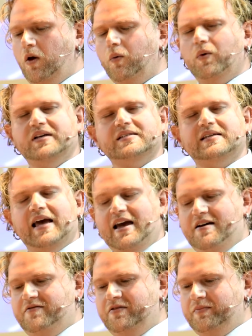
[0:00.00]
What
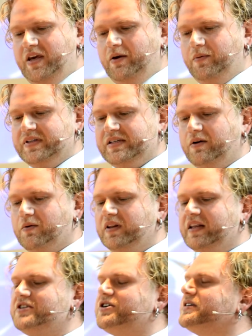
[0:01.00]
saved me was a
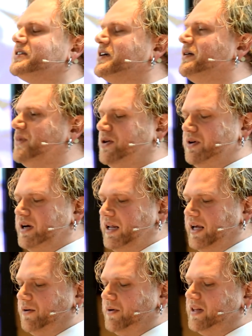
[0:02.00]
religious
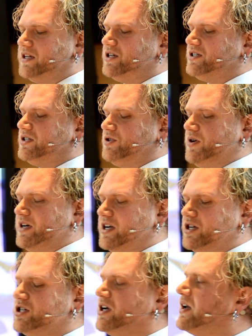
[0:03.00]
community, a religious
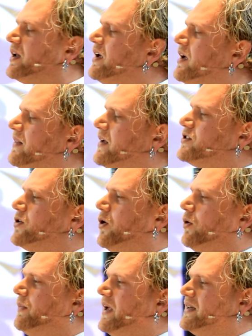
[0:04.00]
tradition that
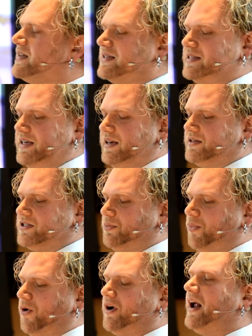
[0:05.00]
told me to seek
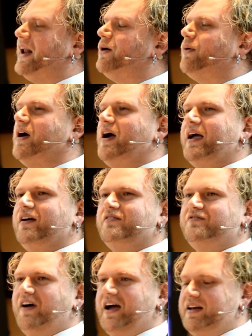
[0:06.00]
support anywhere I could
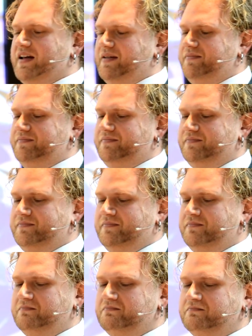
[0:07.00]
find it,
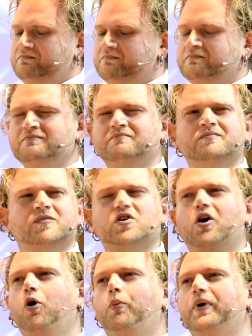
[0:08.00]

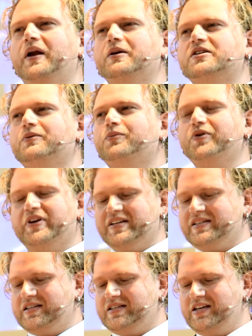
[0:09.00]
to open to
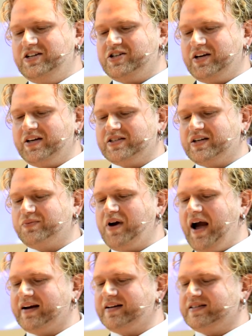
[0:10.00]
Buddhist teachings and
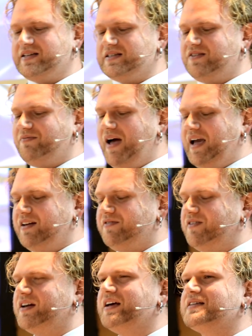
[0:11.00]
practices of
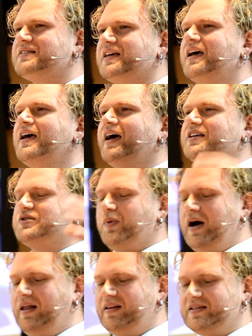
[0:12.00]
mindfulness, as
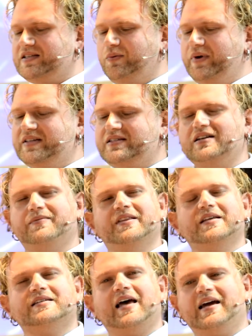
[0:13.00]
well as the wisdom and
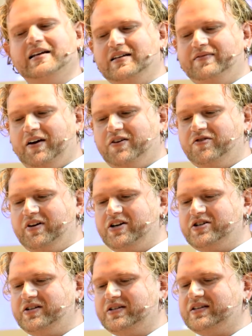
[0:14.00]
the scientific
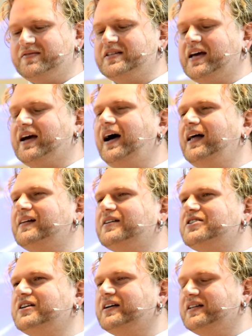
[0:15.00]
traditions of
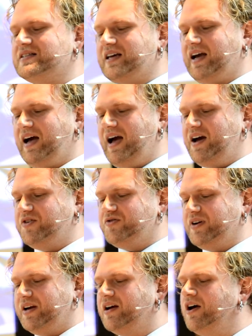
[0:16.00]
psychology and
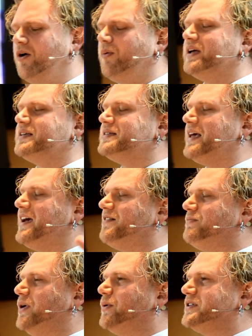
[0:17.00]
psychiatry. What
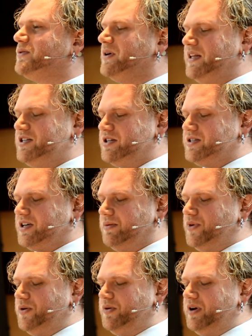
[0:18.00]
saved me was a religious
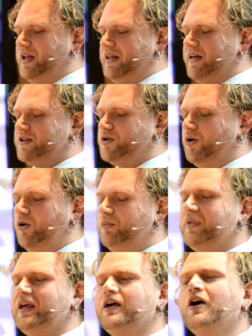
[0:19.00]
community that told
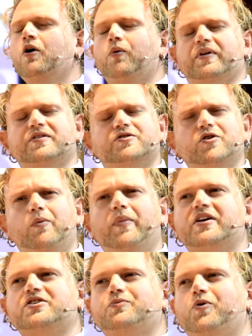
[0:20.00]
me, with so
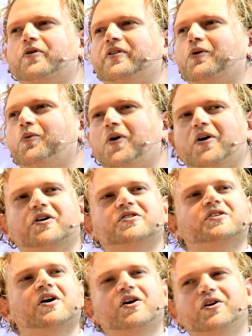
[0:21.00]
much more than
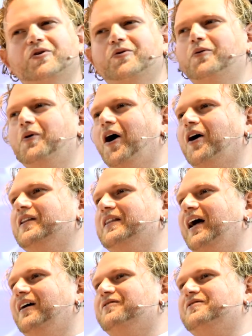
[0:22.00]
words, you are
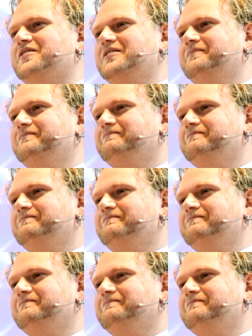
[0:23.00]
loved.